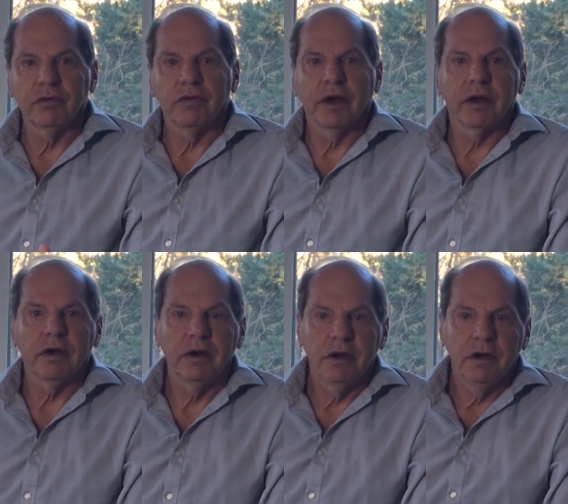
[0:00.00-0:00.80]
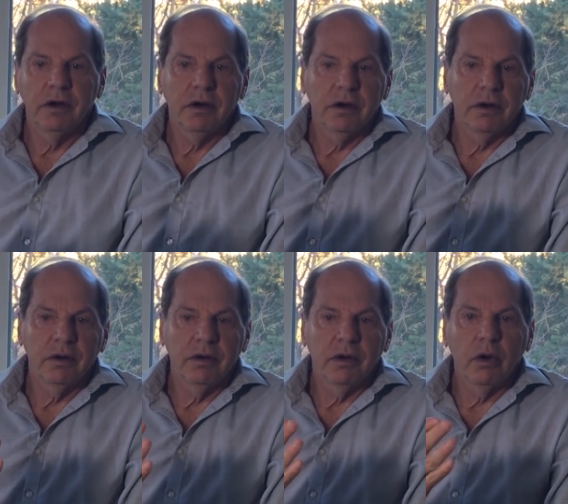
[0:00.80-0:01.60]
You've got a,
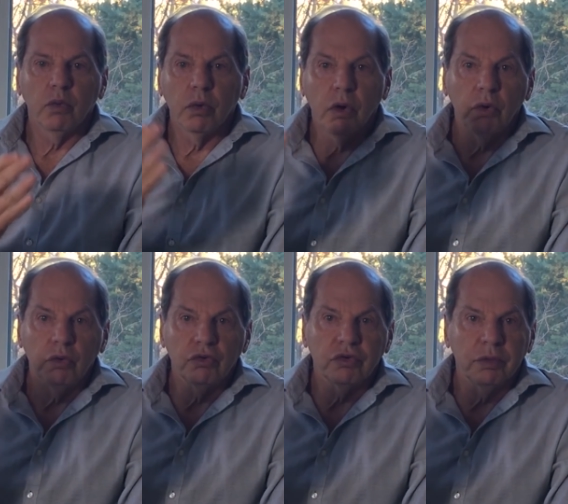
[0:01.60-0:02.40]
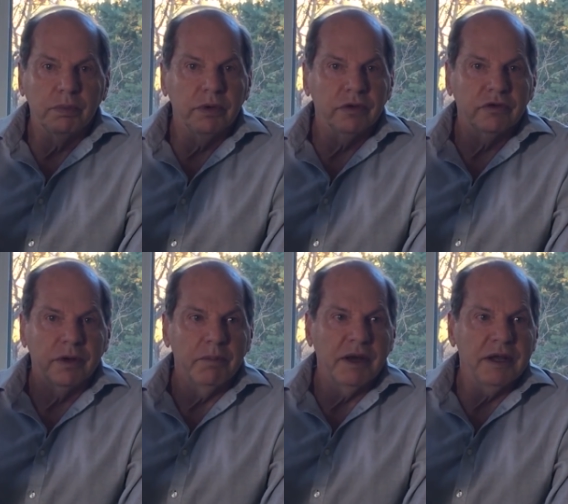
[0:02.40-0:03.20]
a, a rose to put
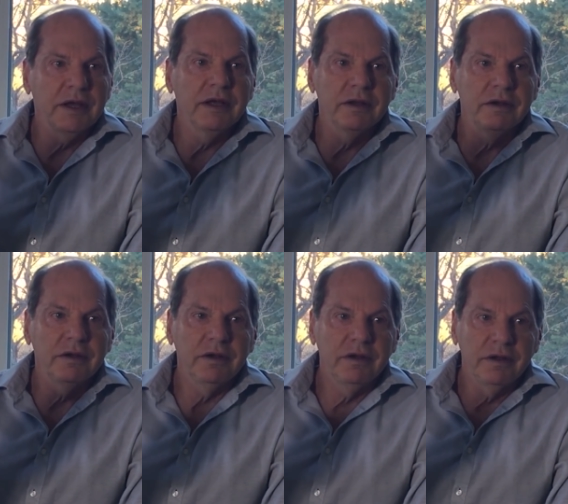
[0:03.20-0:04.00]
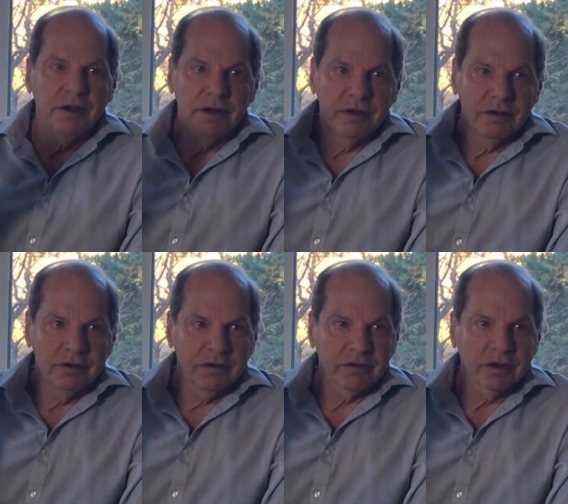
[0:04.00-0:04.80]
somebody in
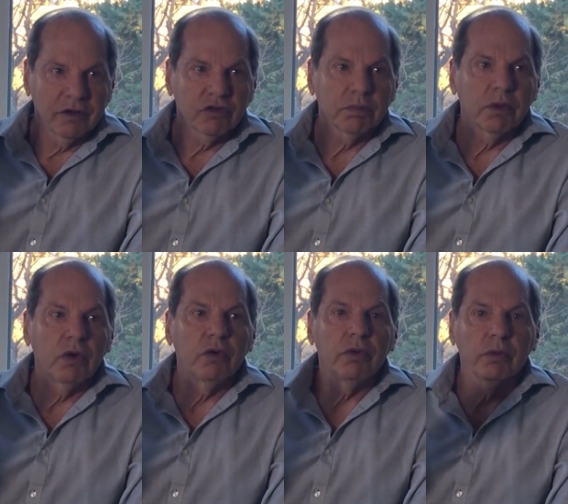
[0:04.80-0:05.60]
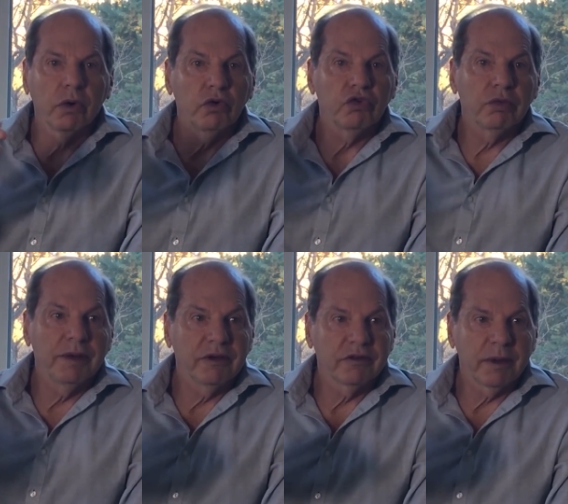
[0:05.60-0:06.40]
and just explode the rose to
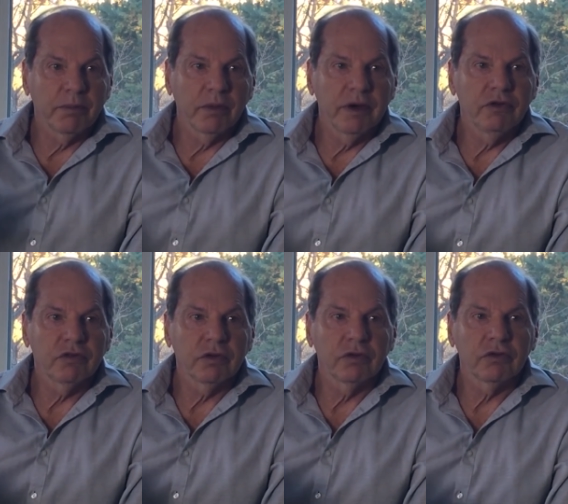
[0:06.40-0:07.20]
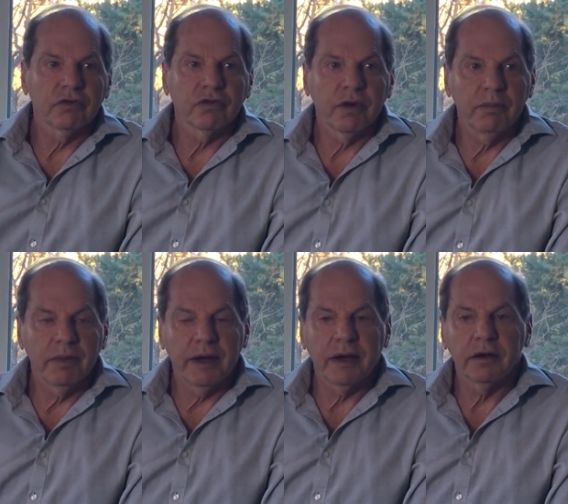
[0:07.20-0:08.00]
make separations
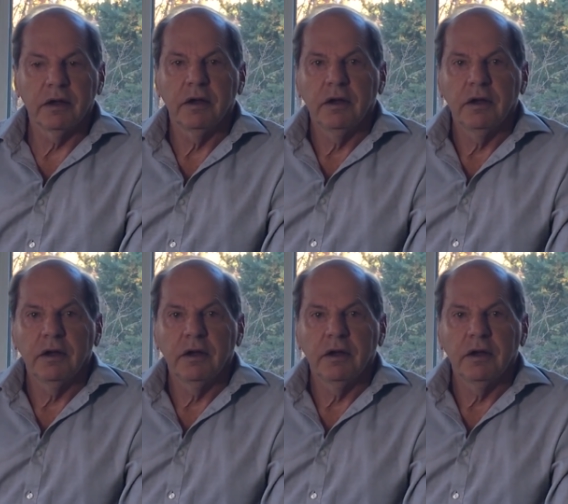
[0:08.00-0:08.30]
from that.